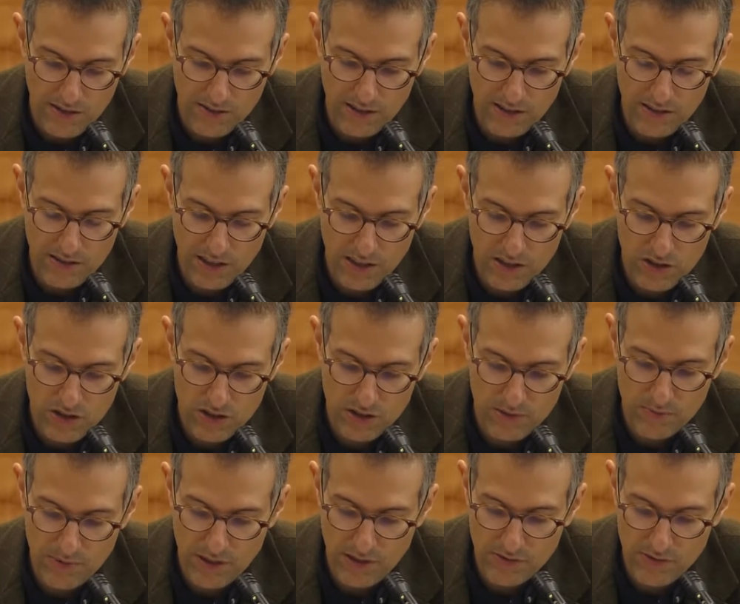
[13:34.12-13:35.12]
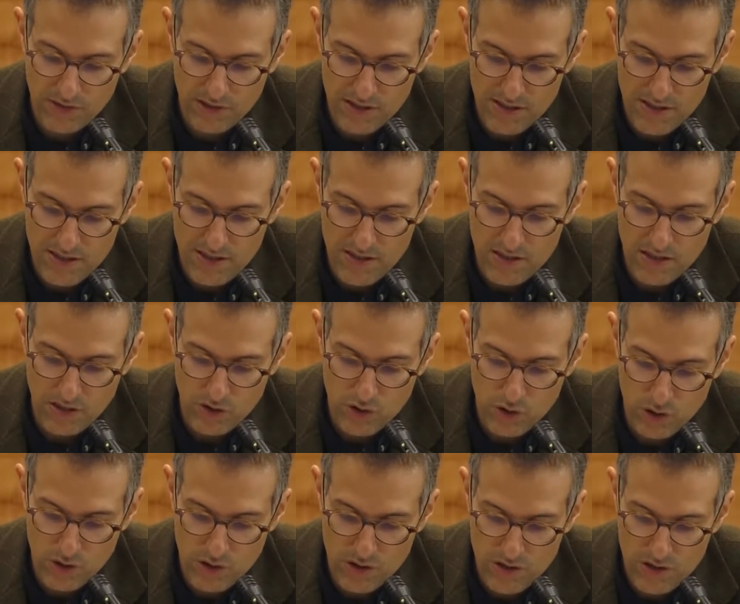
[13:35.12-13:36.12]
the intentional preferences and
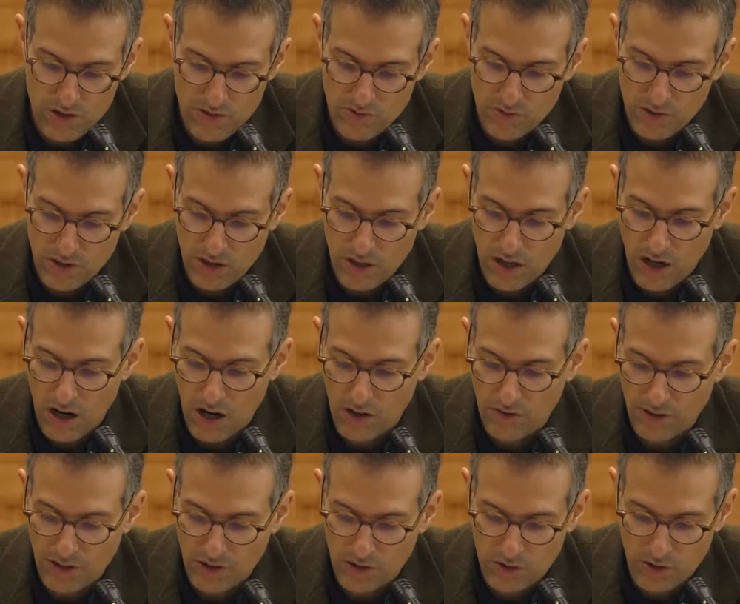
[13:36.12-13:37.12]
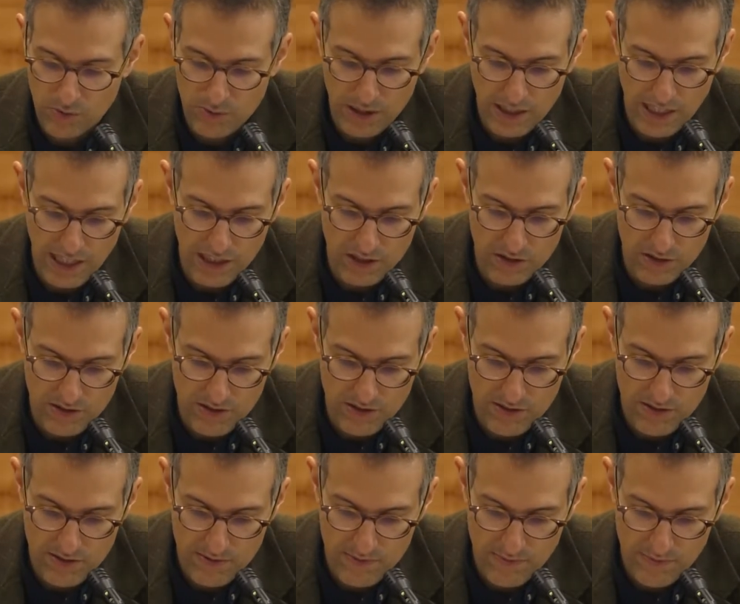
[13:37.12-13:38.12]
choices of economic
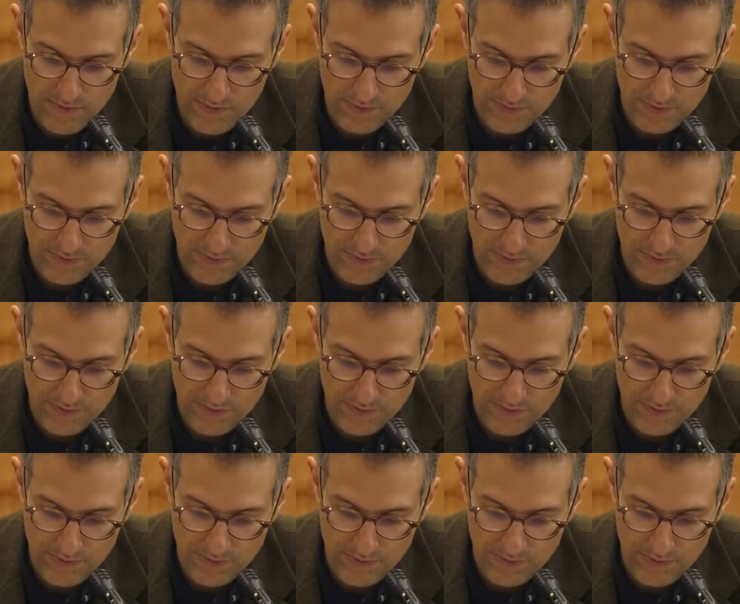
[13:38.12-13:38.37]
agents.